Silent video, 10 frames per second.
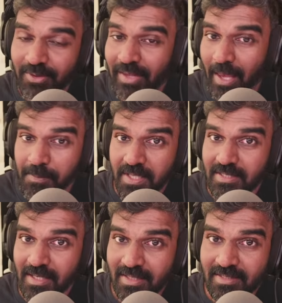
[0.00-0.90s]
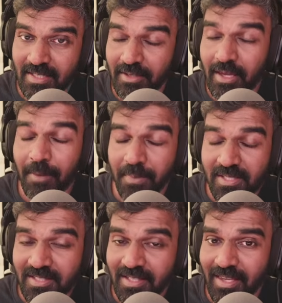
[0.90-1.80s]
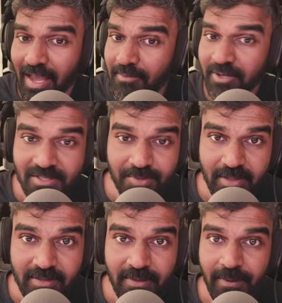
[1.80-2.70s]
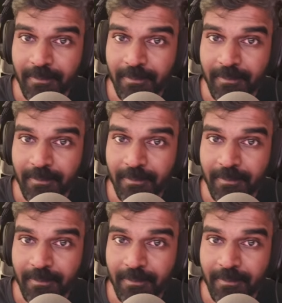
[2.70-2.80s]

the APS-C lens, APS-C camera as well.